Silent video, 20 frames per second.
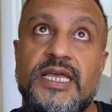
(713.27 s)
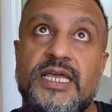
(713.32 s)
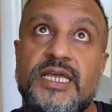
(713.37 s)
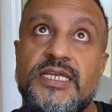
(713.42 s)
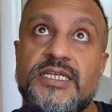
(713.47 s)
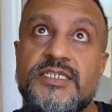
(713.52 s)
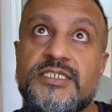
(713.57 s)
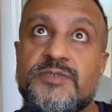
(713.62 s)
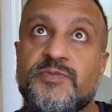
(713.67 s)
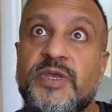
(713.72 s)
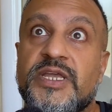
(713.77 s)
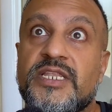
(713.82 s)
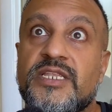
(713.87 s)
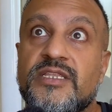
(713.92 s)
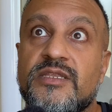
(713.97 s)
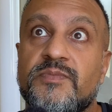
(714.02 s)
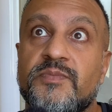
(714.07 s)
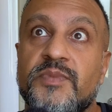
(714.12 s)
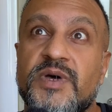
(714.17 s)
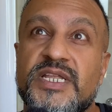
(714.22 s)

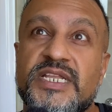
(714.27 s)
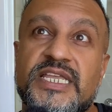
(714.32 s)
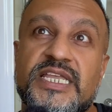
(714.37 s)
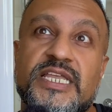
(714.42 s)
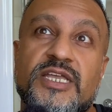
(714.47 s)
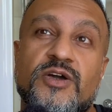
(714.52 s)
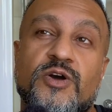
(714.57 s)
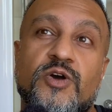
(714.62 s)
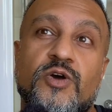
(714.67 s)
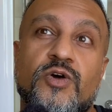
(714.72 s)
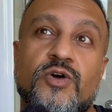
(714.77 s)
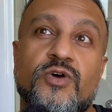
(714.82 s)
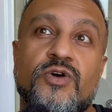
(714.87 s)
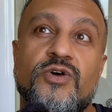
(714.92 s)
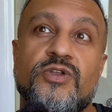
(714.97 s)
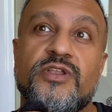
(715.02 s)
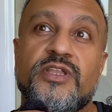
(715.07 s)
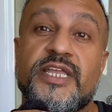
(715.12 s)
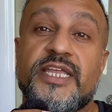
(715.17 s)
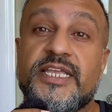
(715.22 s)
spend money
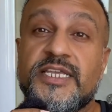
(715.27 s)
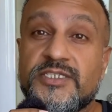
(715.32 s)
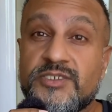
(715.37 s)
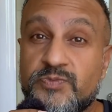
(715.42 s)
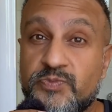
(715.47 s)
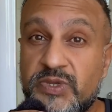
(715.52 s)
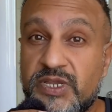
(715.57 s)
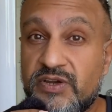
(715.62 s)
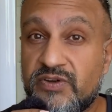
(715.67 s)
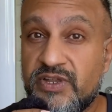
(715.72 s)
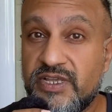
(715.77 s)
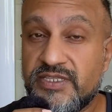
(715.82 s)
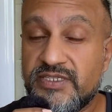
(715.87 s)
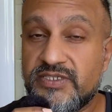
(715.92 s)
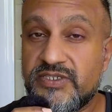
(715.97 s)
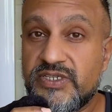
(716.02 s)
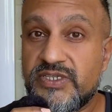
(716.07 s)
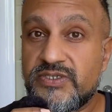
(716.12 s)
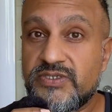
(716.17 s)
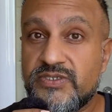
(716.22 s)
on
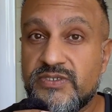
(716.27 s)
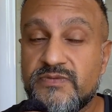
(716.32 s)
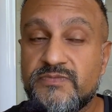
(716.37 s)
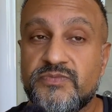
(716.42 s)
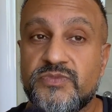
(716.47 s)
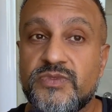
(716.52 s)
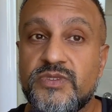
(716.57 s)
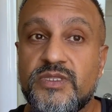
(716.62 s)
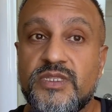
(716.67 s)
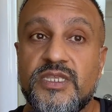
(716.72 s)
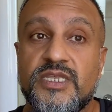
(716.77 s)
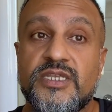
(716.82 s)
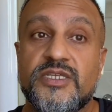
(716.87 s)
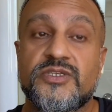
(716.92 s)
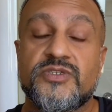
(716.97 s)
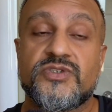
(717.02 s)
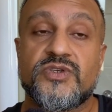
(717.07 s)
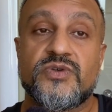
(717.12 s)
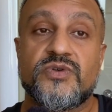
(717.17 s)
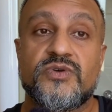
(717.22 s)
experiences.
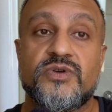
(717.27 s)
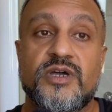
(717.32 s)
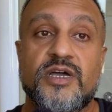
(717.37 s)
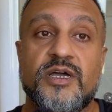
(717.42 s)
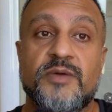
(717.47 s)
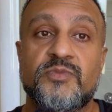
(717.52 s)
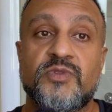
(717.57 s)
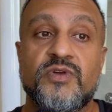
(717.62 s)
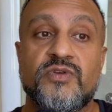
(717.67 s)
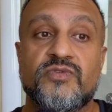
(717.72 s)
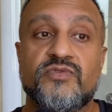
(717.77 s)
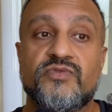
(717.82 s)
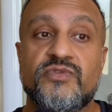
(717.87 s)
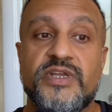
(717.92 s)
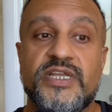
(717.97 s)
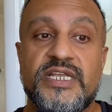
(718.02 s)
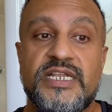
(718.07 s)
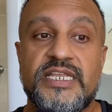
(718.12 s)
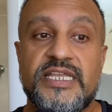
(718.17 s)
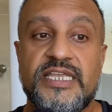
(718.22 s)
So I'm not
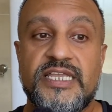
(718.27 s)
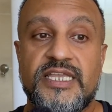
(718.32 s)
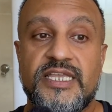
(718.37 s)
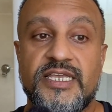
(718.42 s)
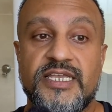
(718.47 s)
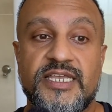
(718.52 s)
really